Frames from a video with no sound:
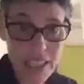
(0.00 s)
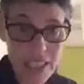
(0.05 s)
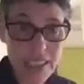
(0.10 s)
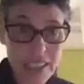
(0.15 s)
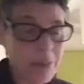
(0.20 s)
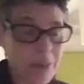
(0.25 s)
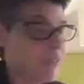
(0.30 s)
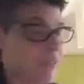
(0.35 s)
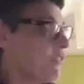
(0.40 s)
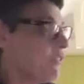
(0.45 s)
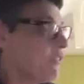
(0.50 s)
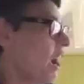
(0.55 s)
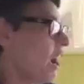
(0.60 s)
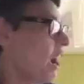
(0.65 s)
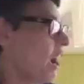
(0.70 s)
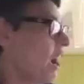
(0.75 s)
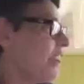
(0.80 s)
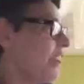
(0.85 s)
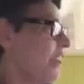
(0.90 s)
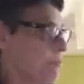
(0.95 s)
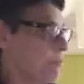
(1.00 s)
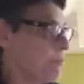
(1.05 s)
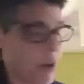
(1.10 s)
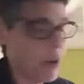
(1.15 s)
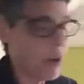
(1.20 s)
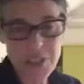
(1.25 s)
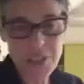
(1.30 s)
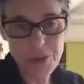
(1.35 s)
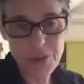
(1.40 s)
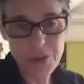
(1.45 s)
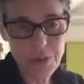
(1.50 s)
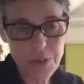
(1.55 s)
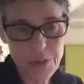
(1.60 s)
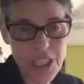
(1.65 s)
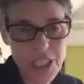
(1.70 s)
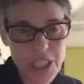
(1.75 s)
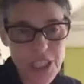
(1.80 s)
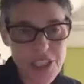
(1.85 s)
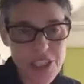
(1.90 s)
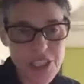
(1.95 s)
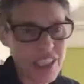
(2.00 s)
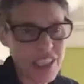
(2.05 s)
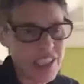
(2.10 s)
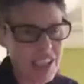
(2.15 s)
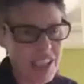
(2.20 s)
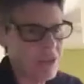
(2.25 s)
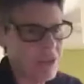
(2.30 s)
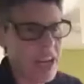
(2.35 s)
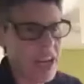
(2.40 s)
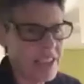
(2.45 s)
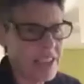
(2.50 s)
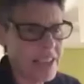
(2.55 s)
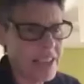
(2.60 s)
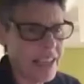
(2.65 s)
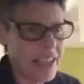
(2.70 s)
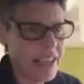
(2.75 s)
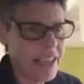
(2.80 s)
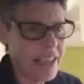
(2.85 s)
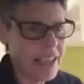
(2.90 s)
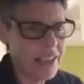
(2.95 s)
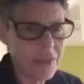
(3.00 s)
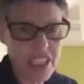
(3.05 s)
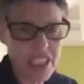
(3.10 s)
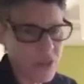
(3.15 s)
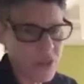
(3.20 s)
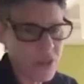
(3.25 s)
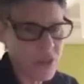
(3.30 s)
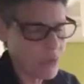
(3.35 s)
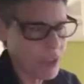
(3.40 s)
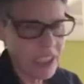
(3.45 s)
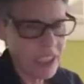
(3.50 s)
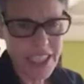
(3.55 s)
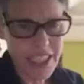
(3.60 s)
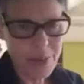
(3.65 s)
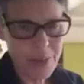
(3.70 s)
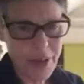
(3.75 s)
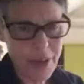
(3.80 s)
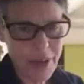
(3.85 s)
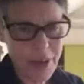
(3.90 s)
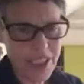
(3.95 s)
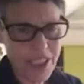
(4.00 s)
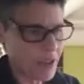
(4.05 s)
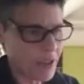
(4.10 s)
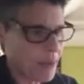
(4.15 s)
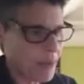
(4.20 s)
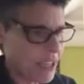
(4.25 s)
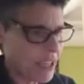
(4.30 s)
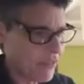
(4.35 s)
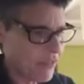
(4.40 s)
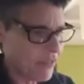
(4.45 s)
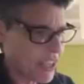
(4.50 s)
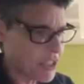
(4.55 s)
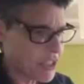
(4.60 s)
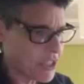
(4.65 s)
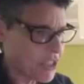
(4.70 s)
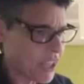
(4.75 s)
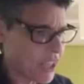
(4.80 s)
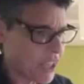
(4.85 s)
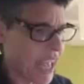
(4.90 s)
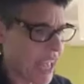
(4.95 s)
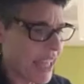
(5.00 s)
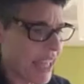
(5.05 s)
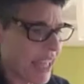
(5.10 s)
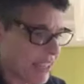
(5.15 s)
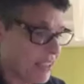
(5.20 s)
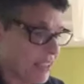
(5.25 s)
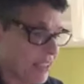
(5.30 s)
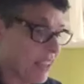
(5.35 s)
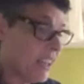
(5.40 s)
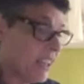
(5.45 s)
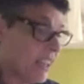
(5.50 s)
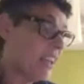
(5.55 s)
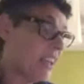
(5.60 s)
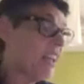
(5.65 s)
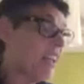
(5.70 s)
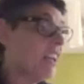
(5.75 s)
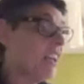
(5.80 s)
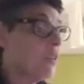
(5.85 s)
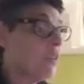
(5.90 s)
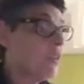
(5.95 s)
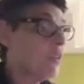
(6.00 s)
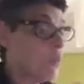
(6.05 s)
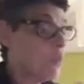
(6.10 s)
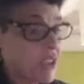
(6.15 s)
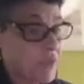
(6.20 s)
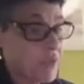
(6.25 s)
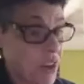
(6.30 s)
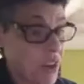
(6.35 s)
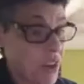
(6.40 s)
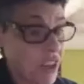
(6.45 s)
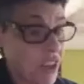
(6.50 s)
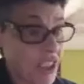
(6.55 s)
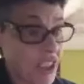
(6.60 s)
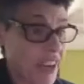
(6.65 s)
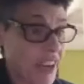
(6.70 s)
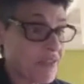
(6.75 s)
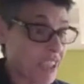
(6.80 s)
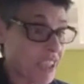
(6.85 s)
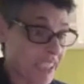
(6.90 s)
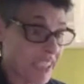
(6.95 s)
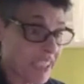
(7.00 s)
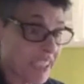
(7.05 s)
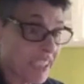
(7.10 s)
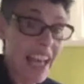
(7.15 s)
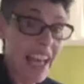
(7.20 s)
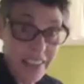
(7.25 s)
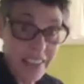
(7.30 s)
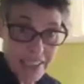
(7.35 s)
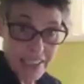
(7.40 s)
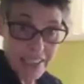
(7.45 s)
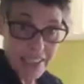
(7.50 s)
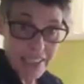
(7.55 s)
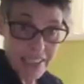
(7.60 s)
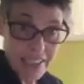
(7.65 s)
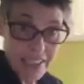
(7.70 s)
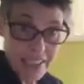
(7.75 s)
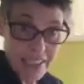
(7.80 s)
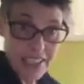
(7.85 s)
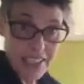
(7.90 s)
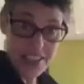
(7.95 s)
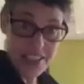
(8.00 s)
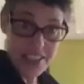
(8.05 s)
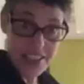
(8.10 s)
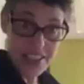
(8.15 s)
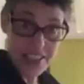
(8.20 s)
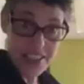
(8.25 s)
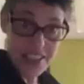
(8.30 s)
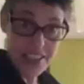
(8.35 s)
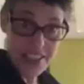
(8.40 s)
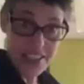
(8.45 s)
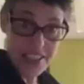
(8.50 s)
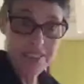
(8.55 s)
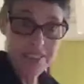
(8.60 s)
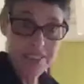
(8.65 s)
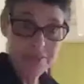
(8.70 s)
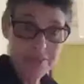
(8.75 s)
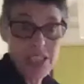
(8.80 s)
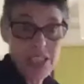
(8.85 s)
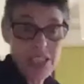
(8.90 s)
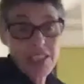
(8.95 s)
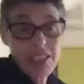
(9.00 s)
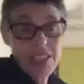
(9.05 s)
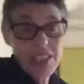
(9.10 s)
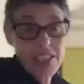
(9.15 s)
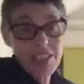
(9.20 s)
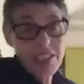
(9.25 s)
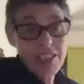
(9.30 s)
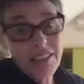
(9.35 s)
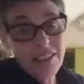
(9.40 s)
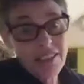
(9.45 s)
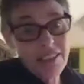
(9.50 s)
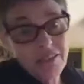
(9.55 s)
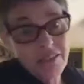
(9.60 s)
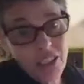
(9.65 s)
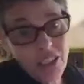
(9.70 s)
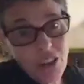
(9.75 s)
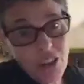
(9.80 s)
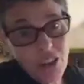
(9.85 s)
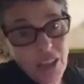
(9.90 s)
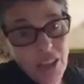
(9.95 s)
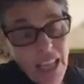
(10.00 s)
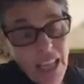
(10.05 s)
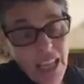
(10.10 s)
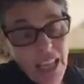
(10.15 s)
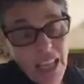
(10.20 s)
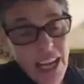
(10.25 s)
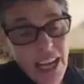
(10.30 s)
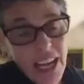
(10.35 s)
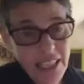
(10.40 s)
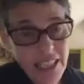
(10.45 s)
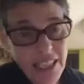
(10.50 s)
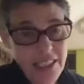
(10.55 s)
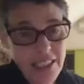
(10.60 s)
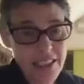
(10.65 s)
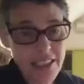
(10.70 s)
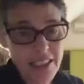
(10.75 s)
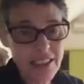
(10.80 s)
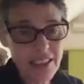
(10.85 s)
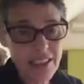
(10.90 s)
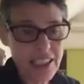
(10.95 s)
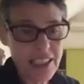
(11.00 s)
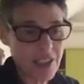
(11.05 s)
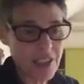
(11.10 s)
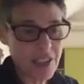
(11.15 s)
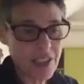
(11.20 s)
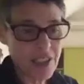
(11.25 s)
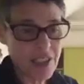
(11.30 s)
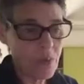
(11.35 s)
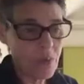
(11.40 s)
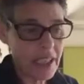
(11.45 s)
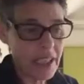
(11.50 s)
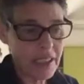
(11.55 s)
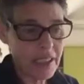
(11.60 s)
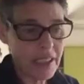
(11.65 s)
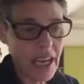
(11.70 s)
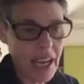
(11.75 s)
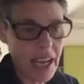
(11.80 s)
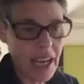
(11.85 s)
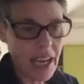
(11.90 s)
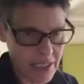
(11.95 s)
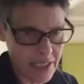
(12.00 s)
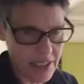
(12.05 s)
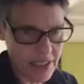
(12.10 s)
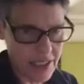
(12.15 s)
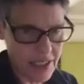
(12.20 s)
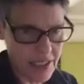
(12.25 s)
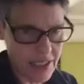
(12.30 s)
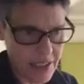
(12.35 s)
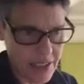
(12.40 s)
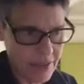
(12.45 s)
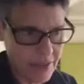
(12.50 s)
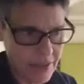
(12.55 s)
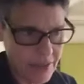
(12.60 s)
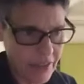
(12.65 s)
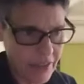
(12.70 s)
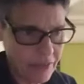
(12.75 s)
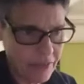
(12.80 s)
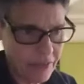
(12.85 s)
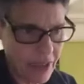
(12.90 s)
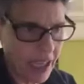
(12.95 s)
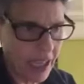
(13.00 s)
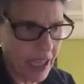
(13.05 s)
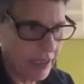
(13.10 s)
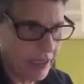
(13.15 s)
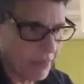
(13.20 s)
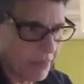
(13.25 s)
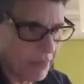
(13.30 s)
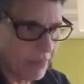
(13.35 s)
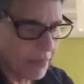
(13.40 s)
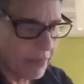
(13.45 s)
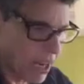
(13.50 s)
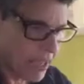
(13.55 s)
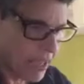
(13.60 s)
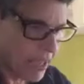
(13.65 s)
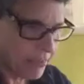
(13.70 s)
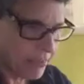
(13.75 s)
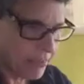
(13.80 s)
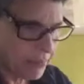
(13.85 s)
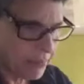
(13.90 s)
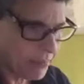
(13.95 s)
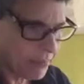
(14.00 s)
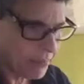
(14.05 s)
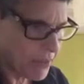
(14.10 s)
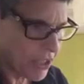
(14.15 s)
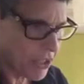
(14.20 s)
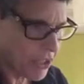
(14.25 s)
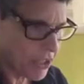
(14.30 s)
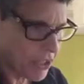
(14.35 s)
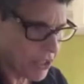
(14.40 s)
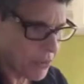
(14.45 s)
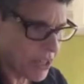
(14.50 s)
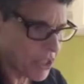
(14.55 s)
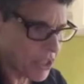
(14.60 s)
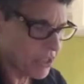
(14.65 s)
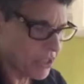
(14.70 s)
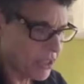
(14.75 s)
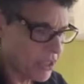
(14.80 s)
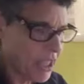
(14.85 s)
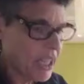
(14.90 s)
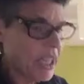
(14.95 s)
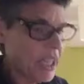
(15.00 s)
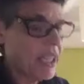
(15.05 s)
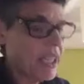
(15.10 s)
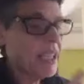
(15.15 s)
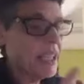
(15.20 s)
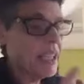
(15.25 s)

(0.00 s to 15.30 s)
me. I mean, vinyl's impossible because it's so hard to take on the road. It's really expensive to manufacture, and then once you've got it, you have to lug these things around, because largely that's the way artists, in my situation,